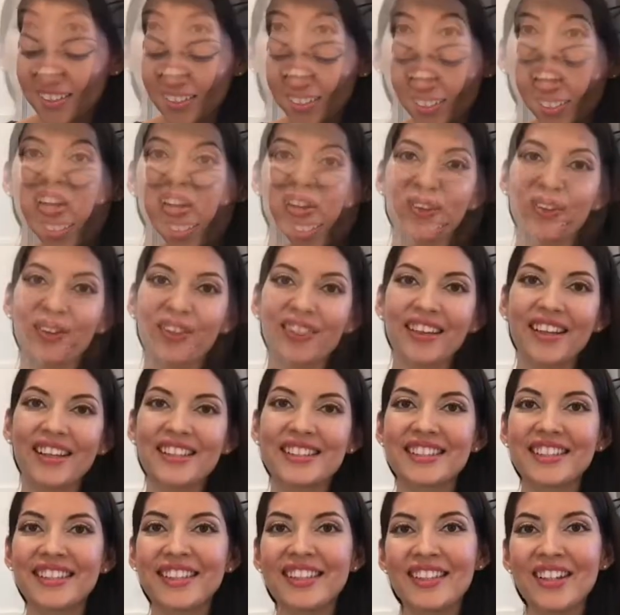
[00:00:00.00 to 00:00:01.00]
Oh,
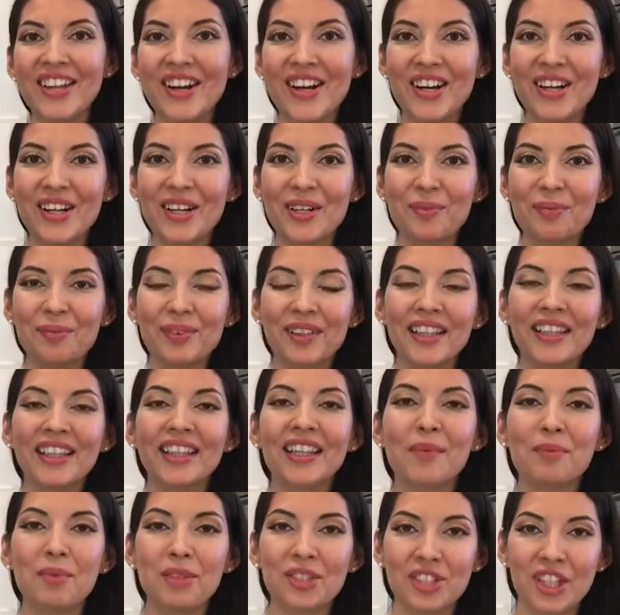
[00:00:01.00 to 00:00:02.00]
there's the alarm.
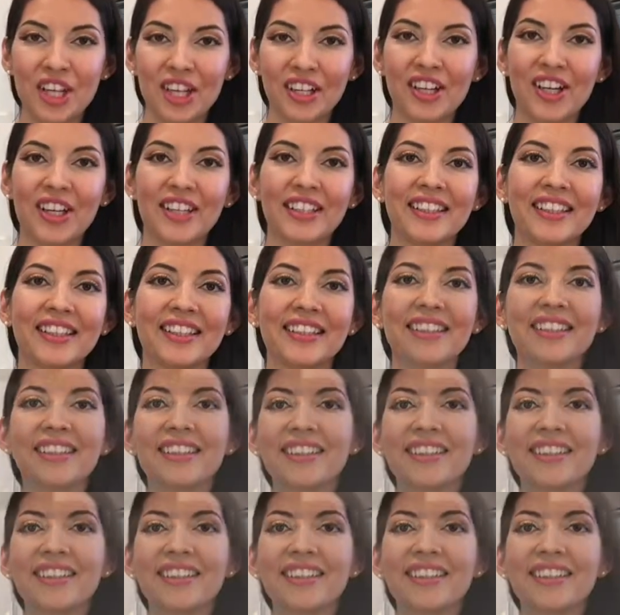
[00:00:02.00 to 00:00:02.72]
Let me check on it.